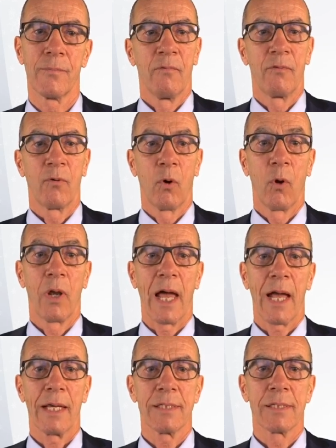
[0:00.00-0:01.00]
With all
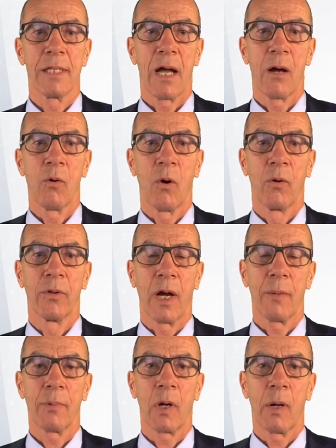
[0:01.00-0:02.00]
eyes now on
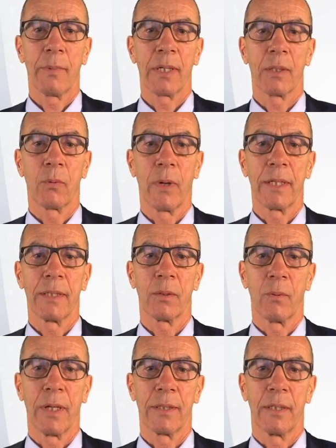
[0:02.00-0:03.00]
the upcoming twenty
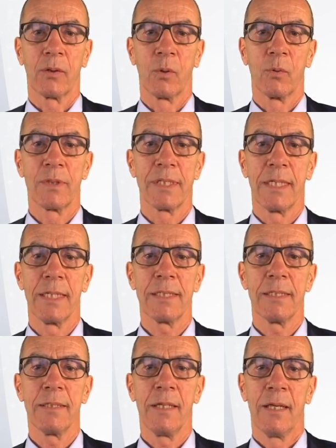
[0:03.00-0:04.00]
twenty-two
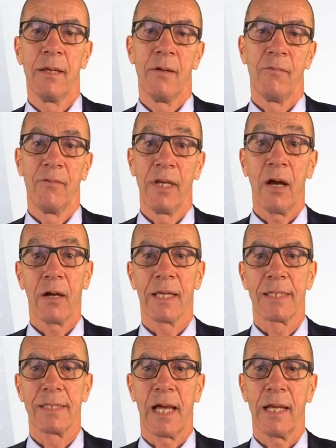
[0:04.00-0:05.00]
season, we are
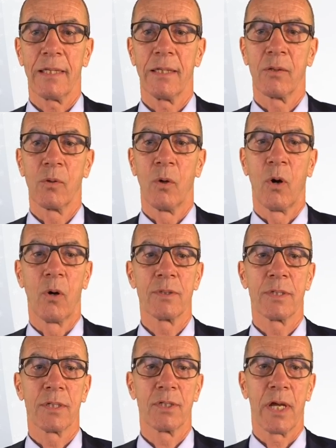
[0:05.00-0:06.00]
excited to
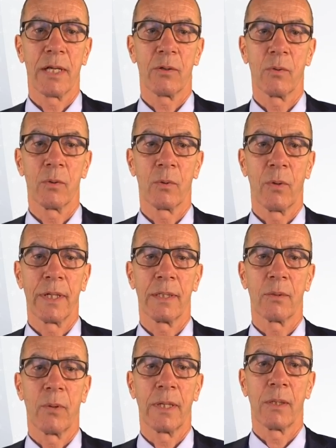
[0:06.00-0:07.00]
host the Chengdu
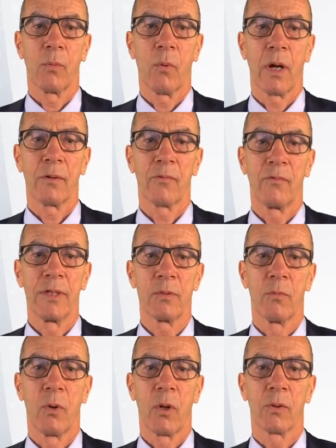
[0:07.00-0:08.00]
twenty twenty-one
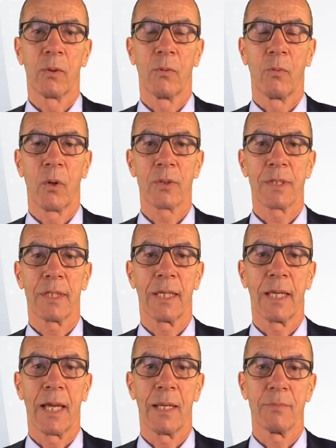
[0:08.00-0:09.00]
FISU World
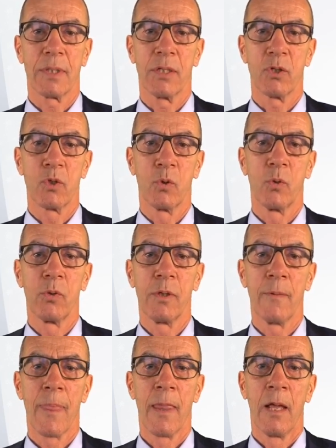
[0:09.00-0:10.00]
University Games in June,